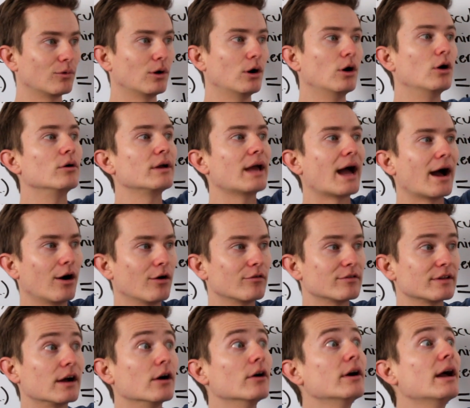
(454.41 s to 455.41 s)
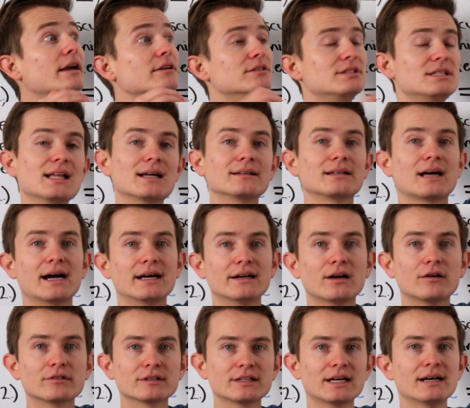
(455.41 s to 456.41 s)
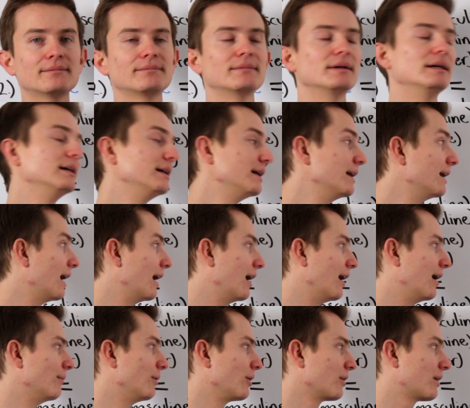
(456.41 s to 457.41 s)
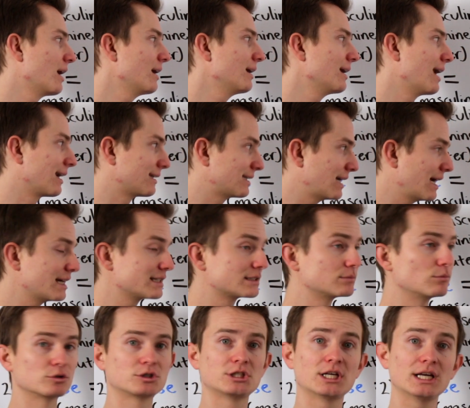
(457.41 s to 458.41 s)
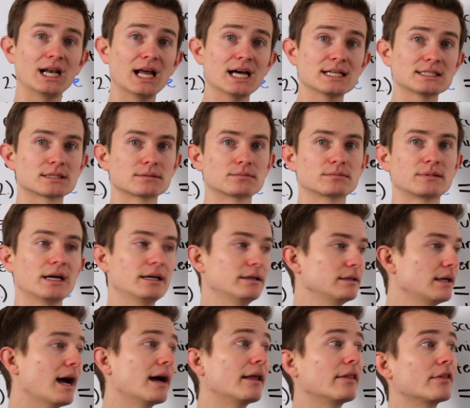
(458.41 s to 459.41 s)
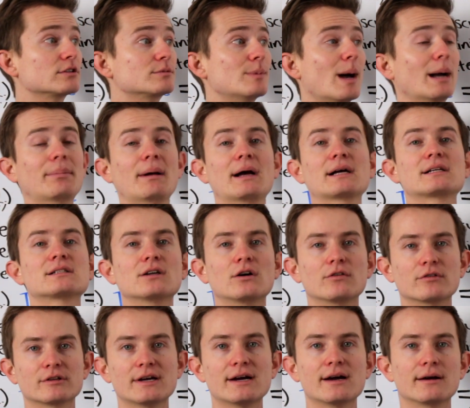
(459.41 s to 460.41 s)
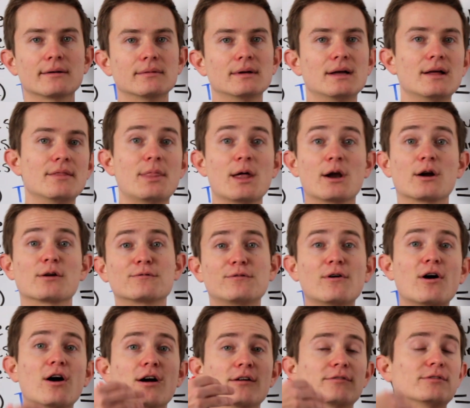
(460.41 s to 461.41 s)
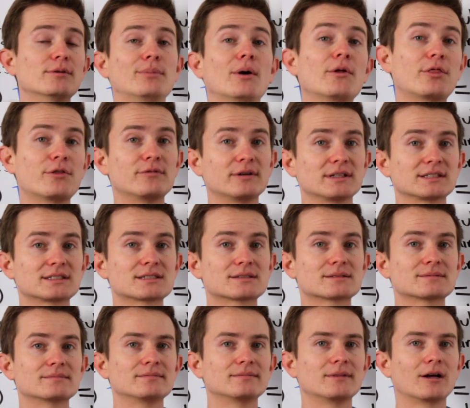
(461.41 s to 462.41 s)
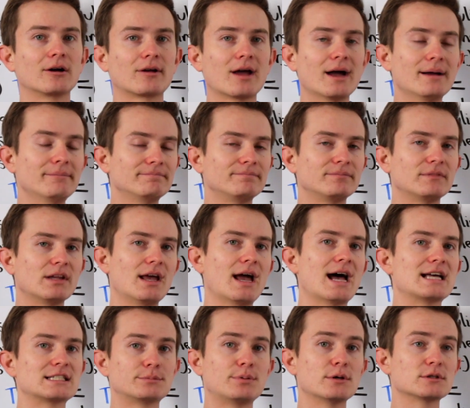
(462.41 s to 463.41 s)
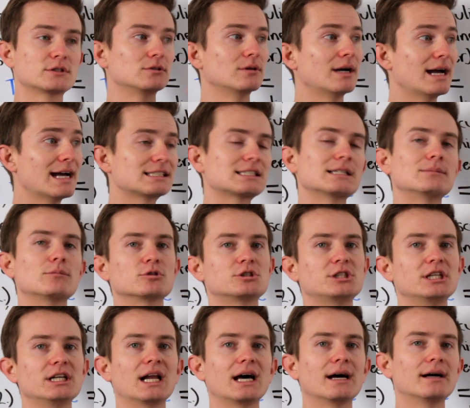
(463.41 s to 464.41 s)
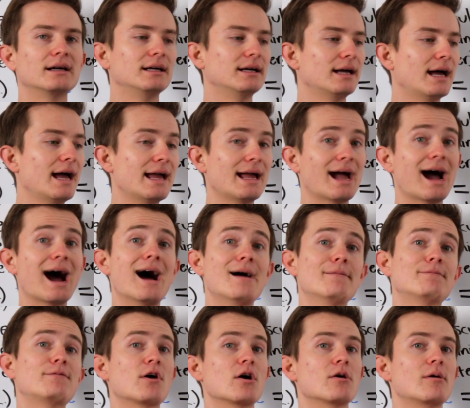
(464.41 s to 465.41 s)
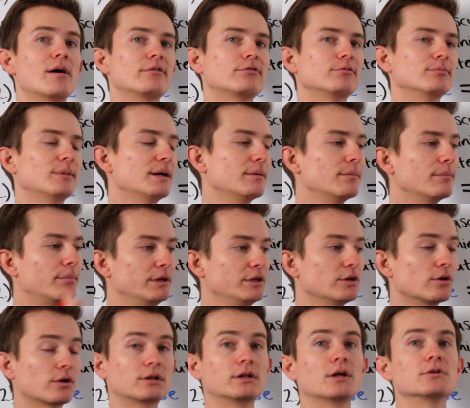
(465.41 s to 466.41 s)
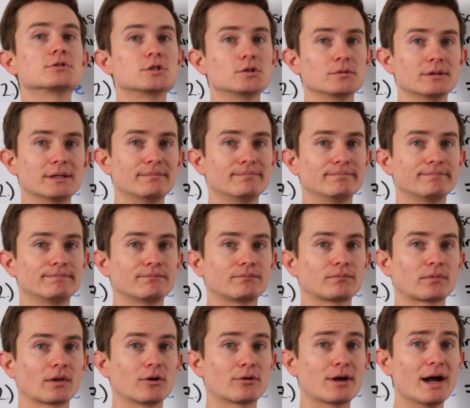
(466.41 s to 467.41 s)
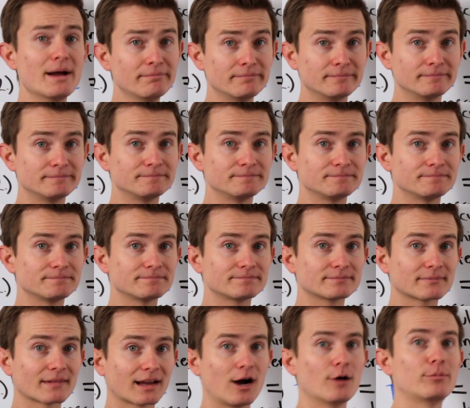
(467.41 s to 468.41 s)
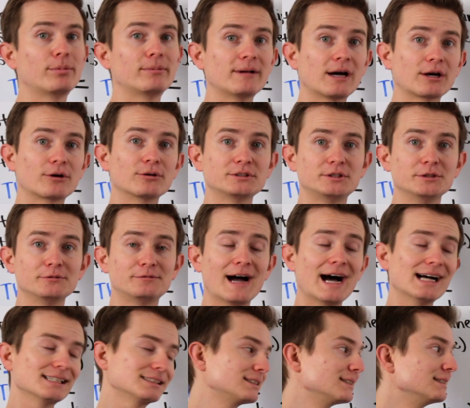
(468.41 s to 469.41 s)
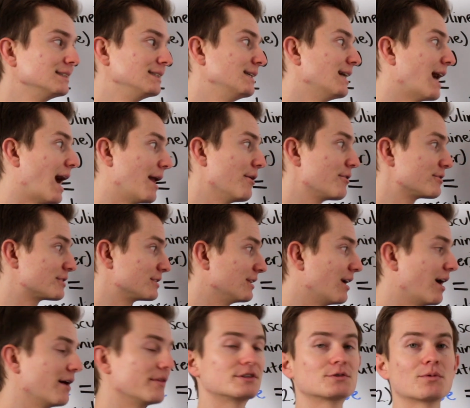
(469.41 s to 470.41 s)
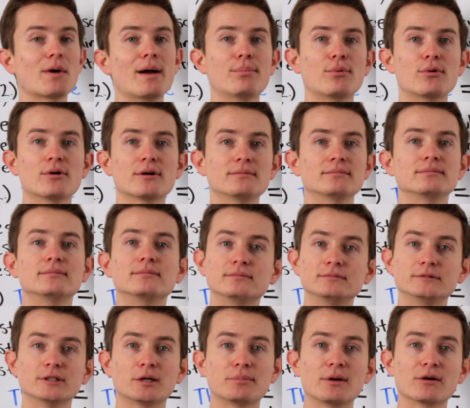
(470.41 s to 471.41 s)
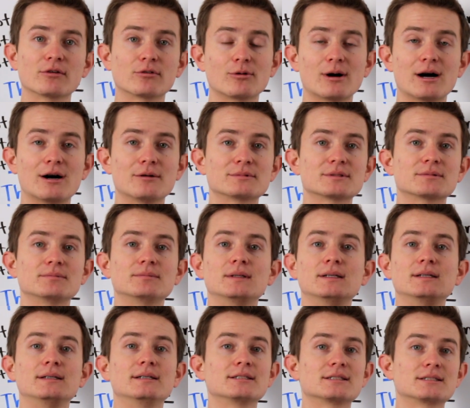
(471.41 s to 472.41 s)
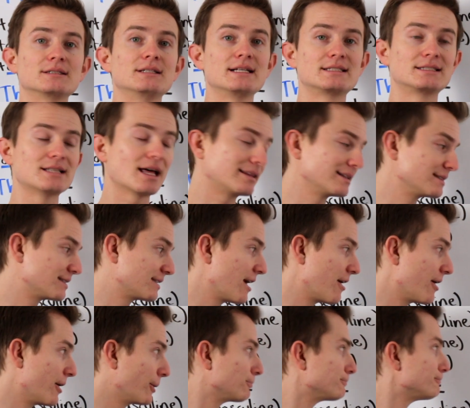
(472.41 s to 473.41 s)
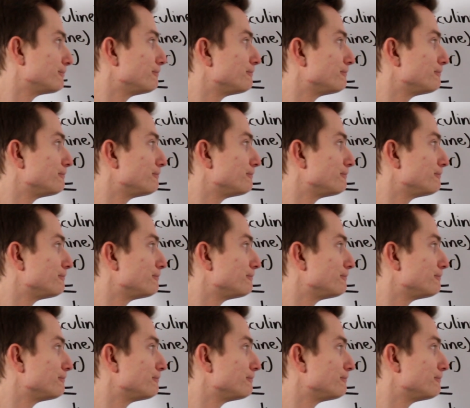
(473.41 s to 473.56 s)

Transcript: Oh yeah, over there. Oh yeah, you see that lion over there? Okay, aquellas mochilas, okay, yeah, those backpacks over there that are far from both of us, okay? As opposed to esa mochila. Hey, I'm far away from it, but you're close to it. Okay? Hope I'm not going too fast. I know there's a lot on this whiteboard. Don't be overwhelmed. It's nothing scary.